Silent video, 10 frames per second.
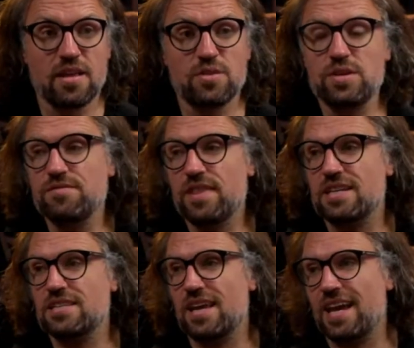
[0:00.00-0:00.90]
The reason for
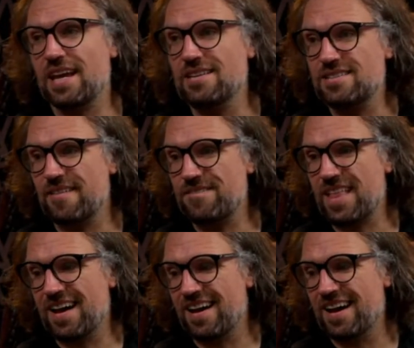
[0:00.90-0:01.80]
this is
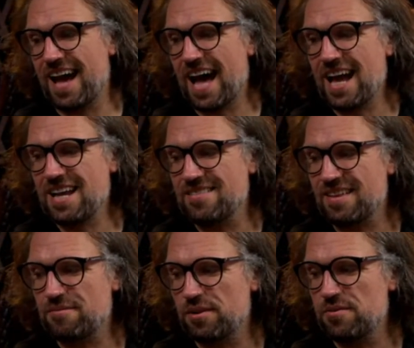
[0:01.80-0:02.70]
I
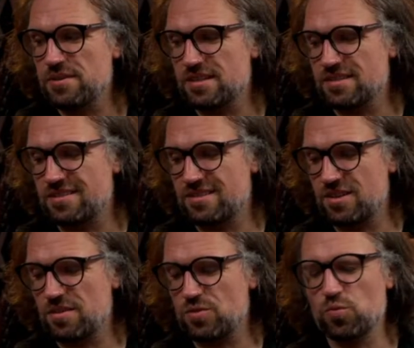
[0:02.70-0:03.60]
think fluences
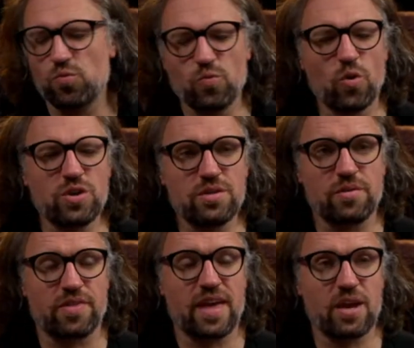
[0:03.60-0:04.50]
do this
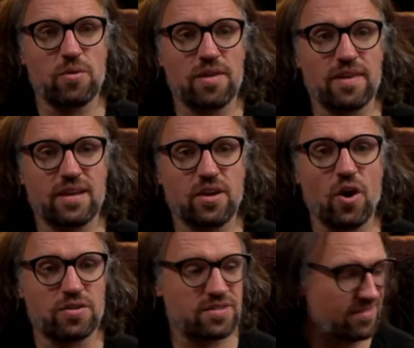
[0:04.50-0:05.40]
wonderful thing where they
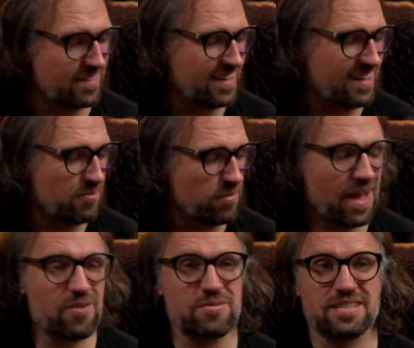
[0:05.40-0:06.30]
cut
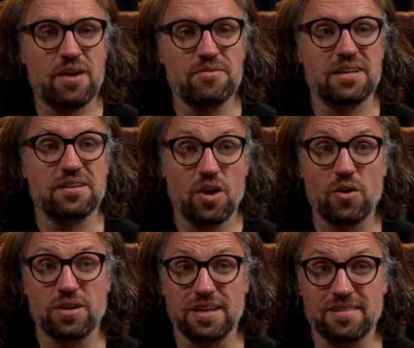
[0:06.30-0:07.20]
without sounding
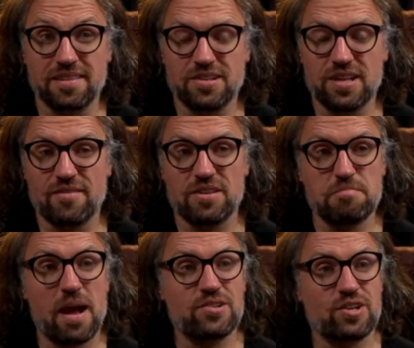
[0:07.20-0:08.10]
cutty. They just have this
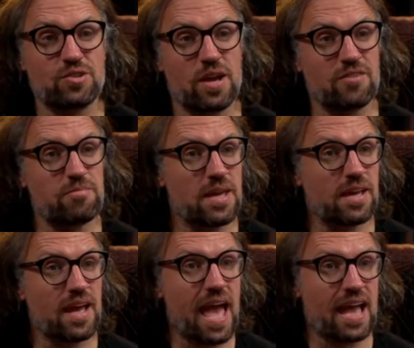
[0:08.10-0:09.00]
magic trick of
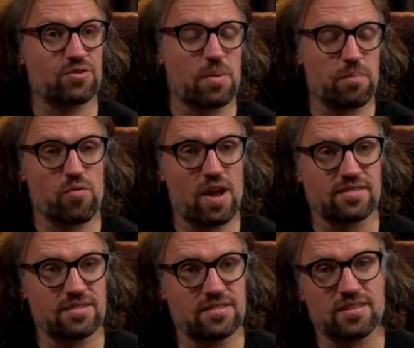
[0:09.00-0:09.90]
being extra
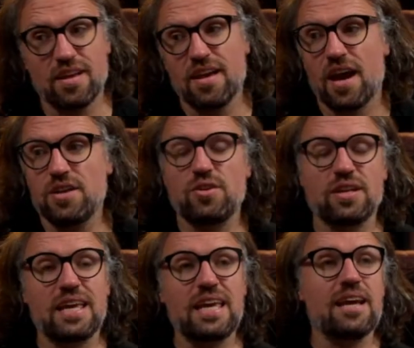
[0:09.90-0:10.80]
present, and you
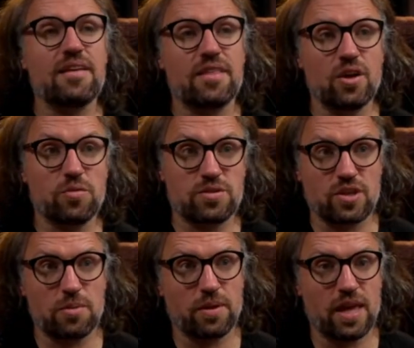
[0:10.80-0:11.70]
can hear the notes
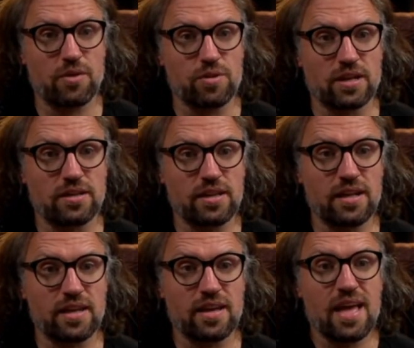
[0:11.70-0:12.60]
that you're playing really
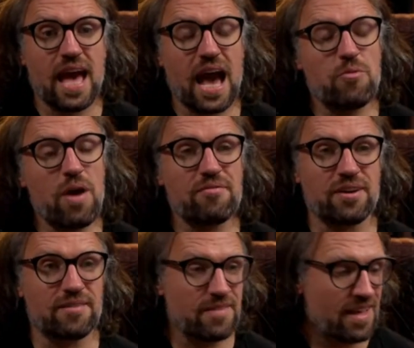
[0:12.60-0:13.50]
clearly.
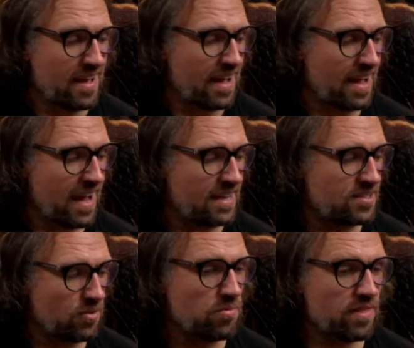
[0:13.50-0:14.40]
However, I
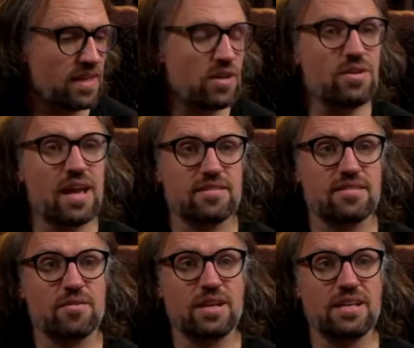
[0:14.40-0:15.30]
don't think you
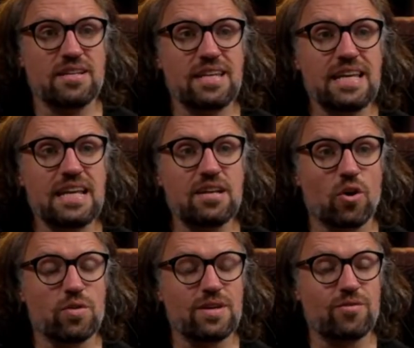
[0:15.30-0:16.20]
necessarily need
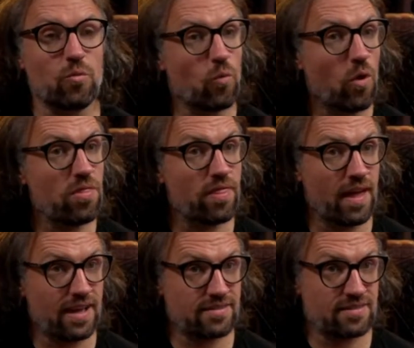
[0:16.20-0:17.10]
or even want
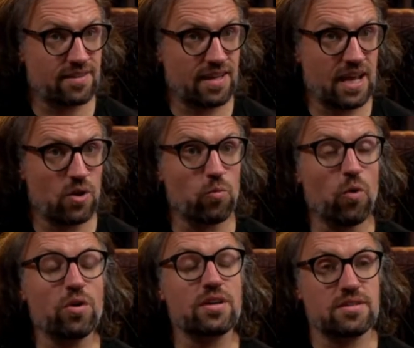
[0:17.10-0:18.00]
that in a
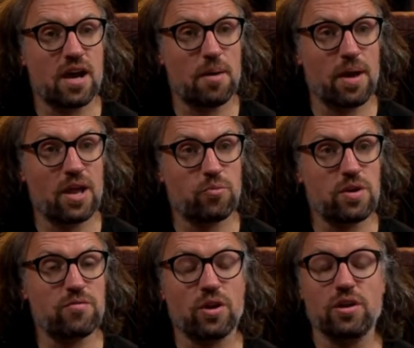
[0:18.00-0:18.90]
1-guitar band where
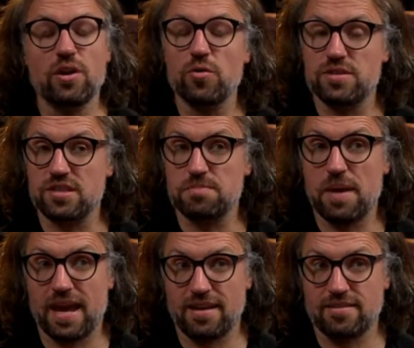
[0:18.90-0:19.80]
you've got loads of
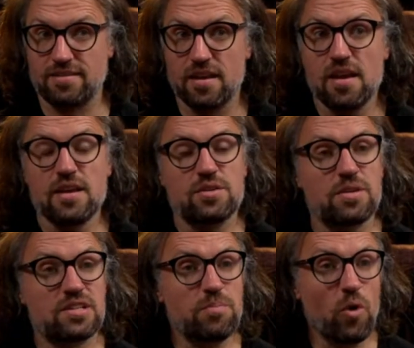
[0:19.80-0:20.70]
space. So
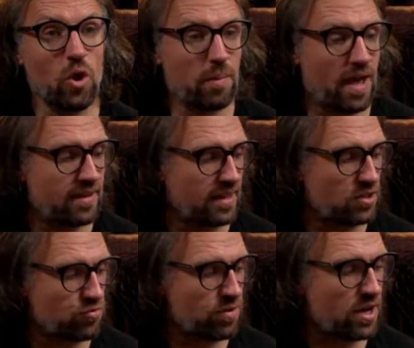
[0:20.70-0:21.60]
in a small band, like a
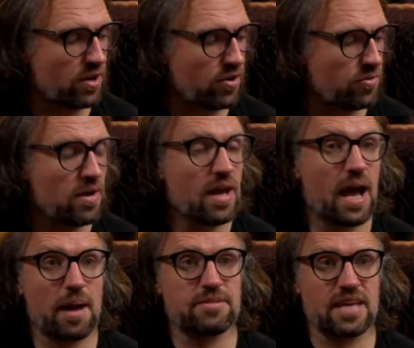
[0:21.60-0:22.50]
trio,
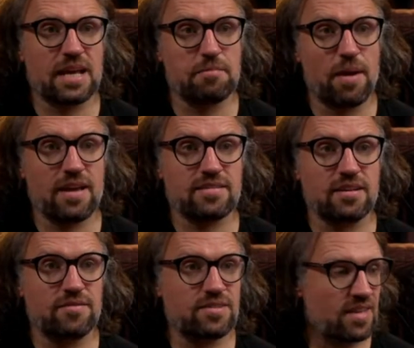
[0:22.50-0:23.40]
I'm taking
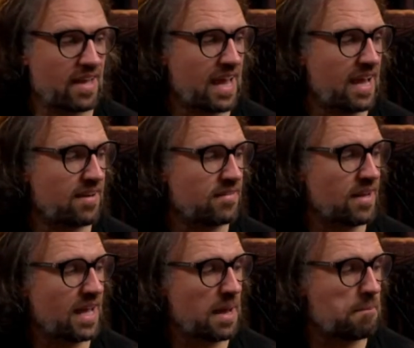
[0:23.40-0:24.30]
passives.
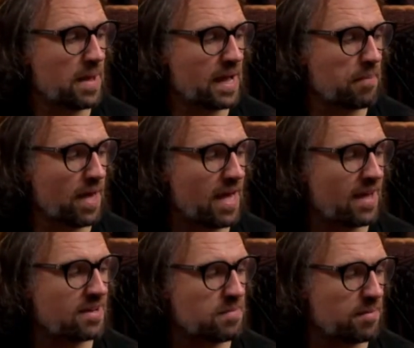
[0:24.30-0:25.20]
In a bigger
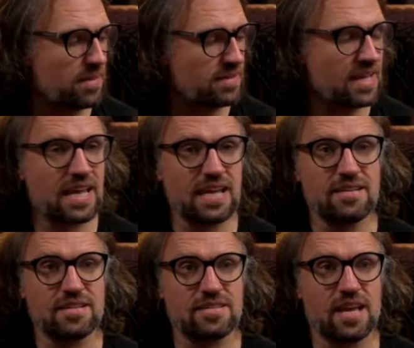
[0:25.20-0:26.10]
band, maybe there's
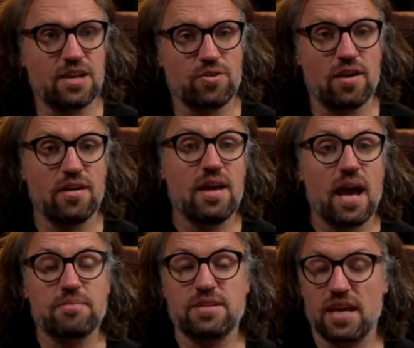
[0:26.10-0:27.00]
keys, etc.,
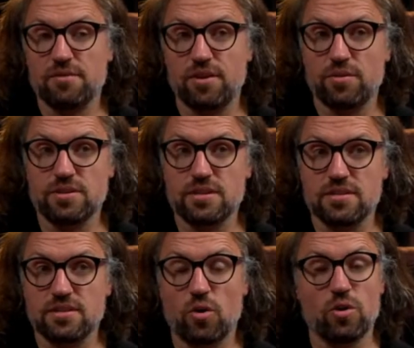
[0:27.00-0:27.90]
I'm taking
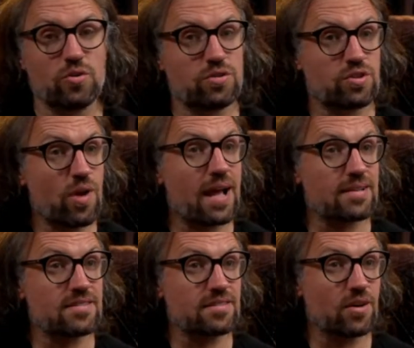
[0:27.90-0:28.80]
fluences. Although
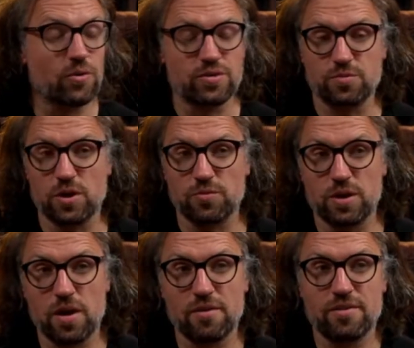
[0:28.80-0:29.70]
Strats also work
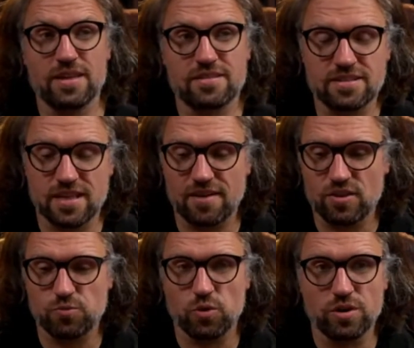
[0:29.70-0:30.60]
really well for this because they have
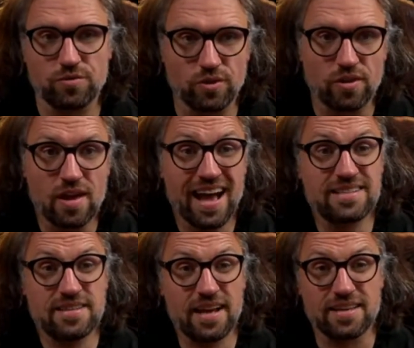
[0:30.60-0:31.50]
this wonderful,
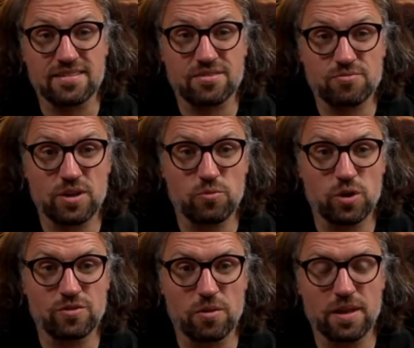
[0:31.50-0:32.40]
and Tellys, really
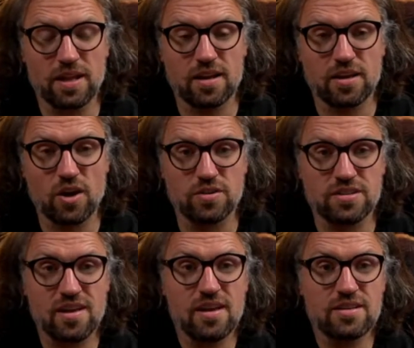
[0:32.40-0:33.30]
wonderful ability to cut.
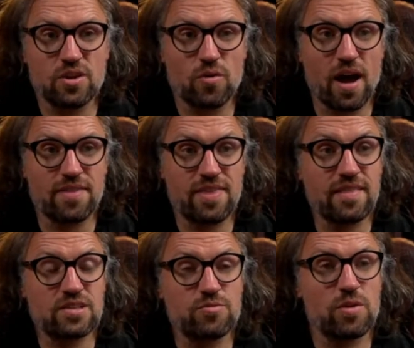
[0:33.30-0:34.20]
So I think
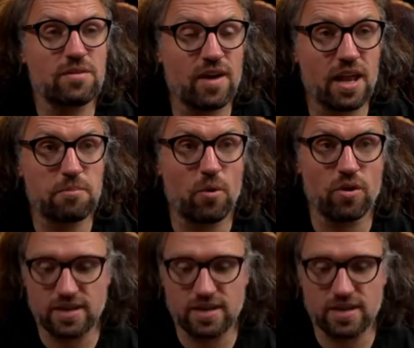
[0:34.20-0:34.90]
that's a really valid point.